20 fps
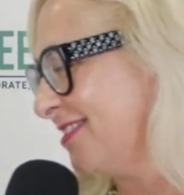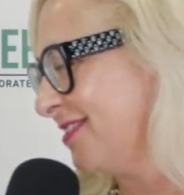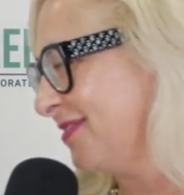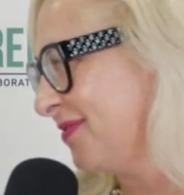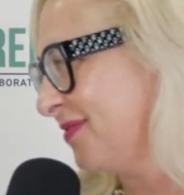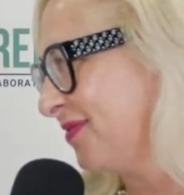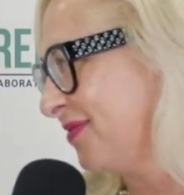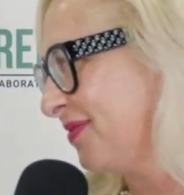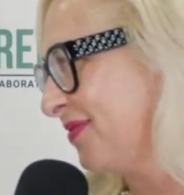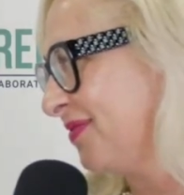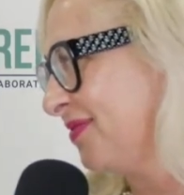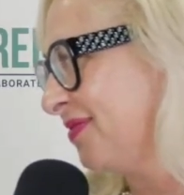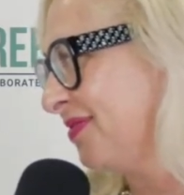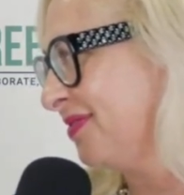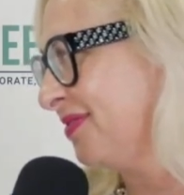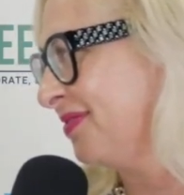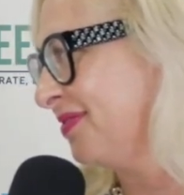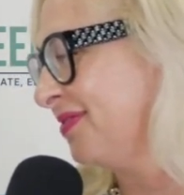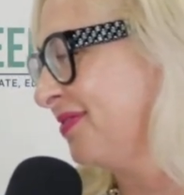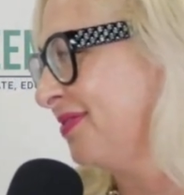
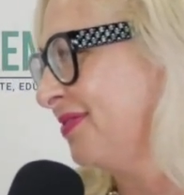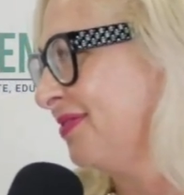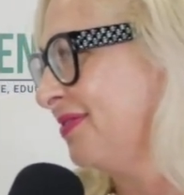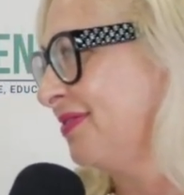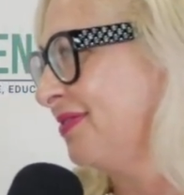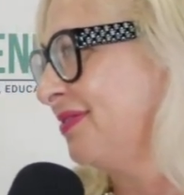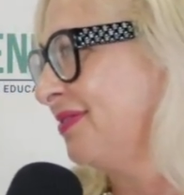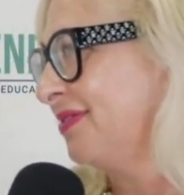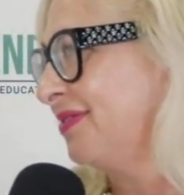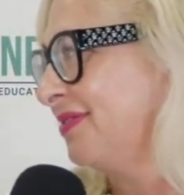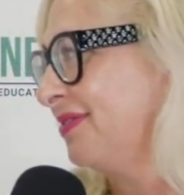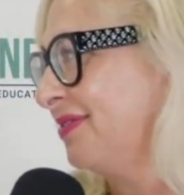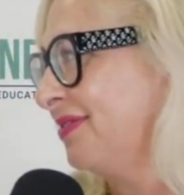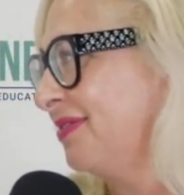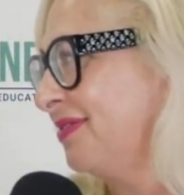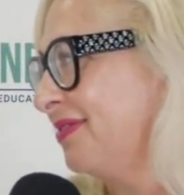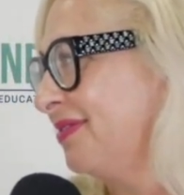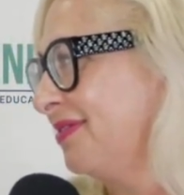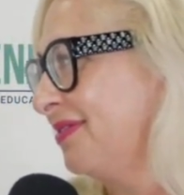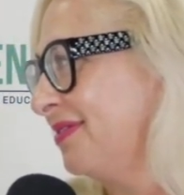
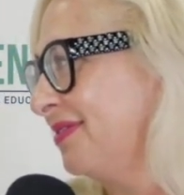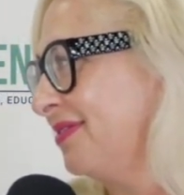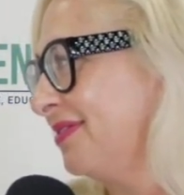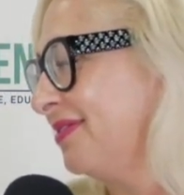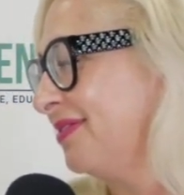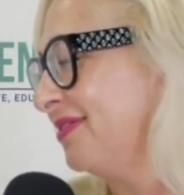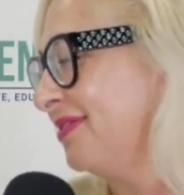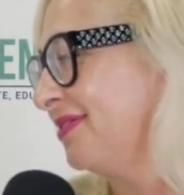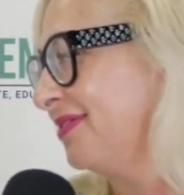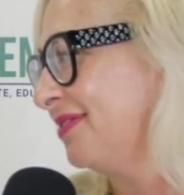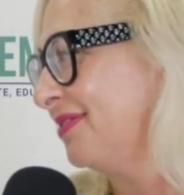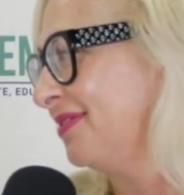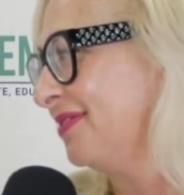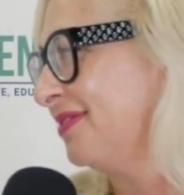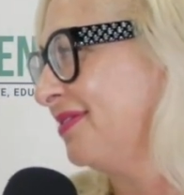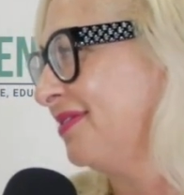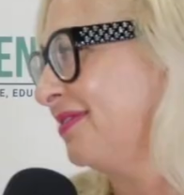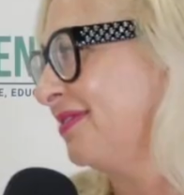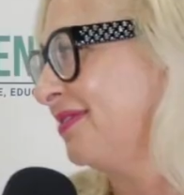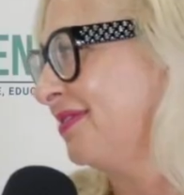
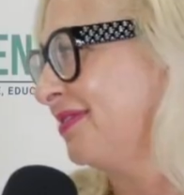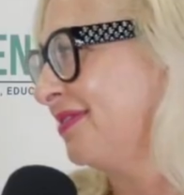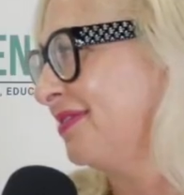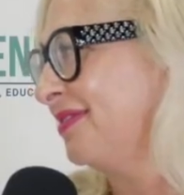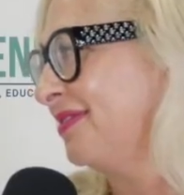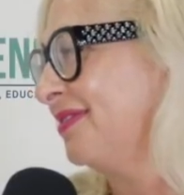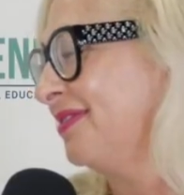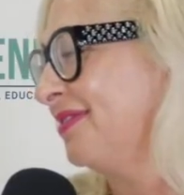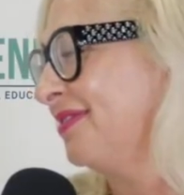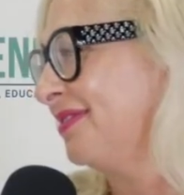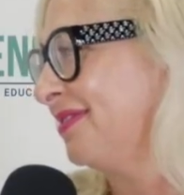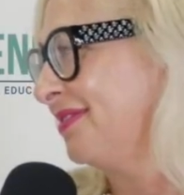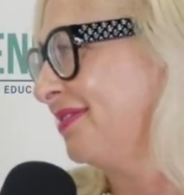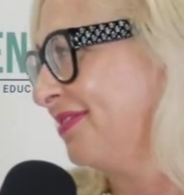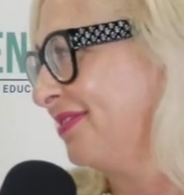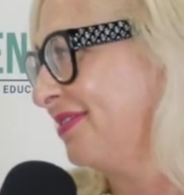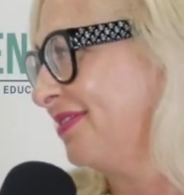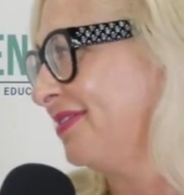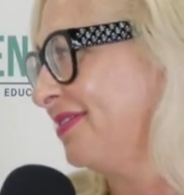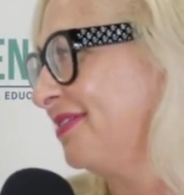
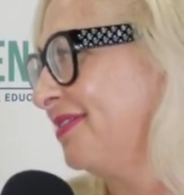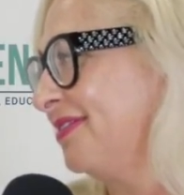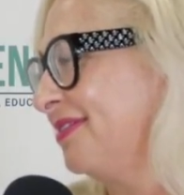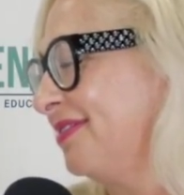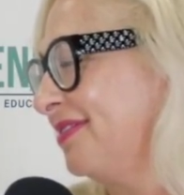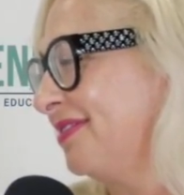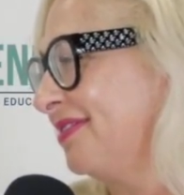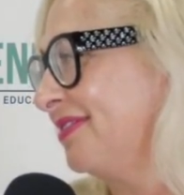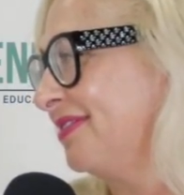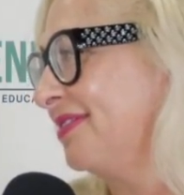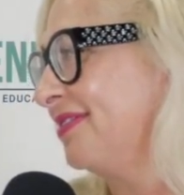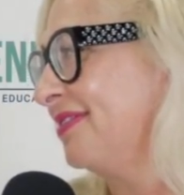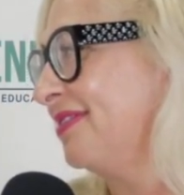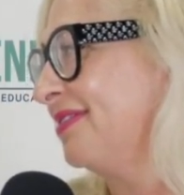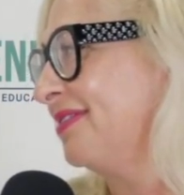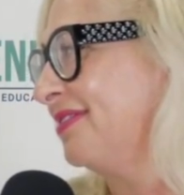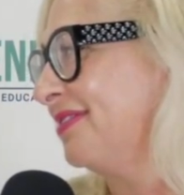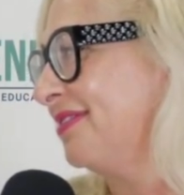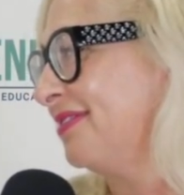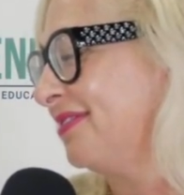
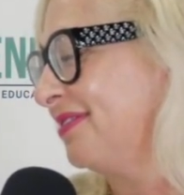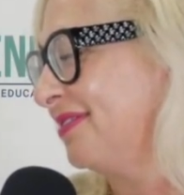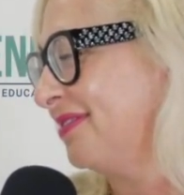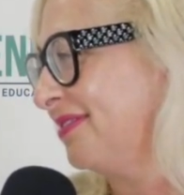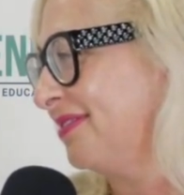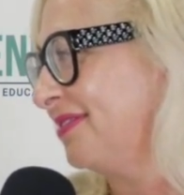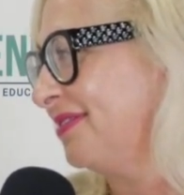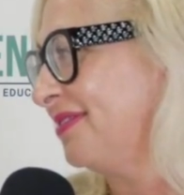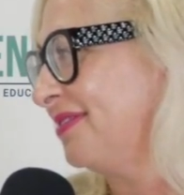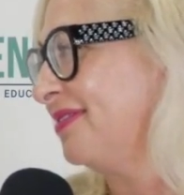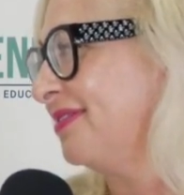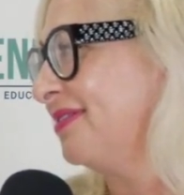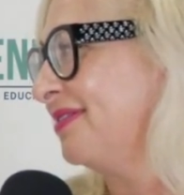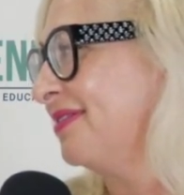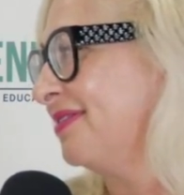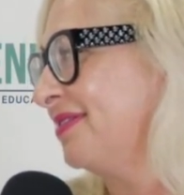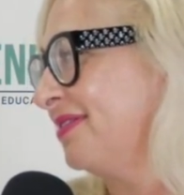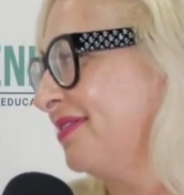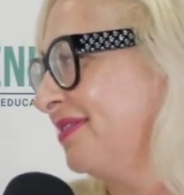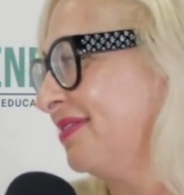
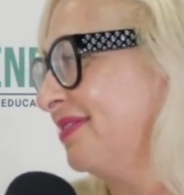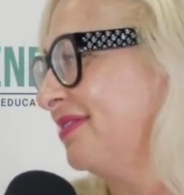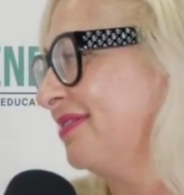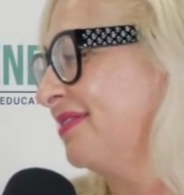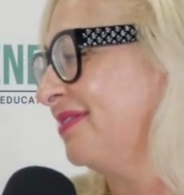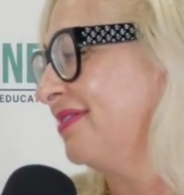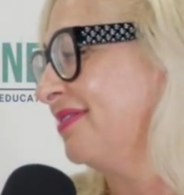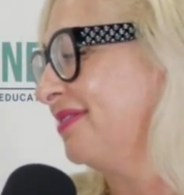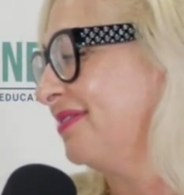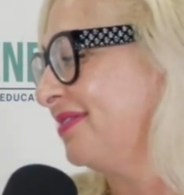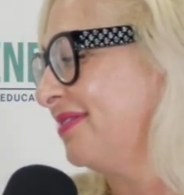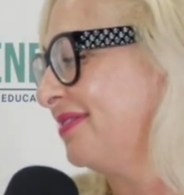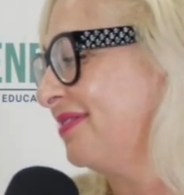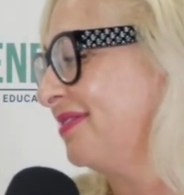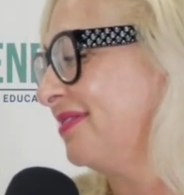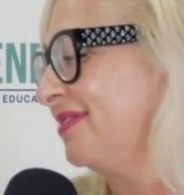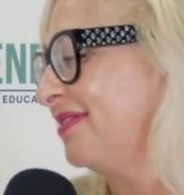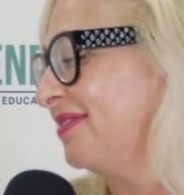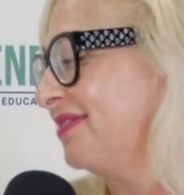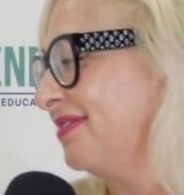
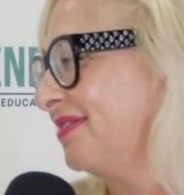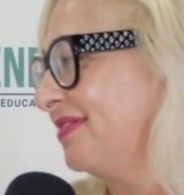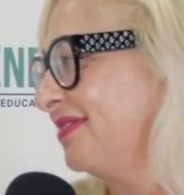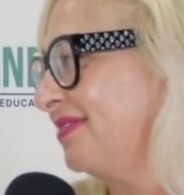(not speaking)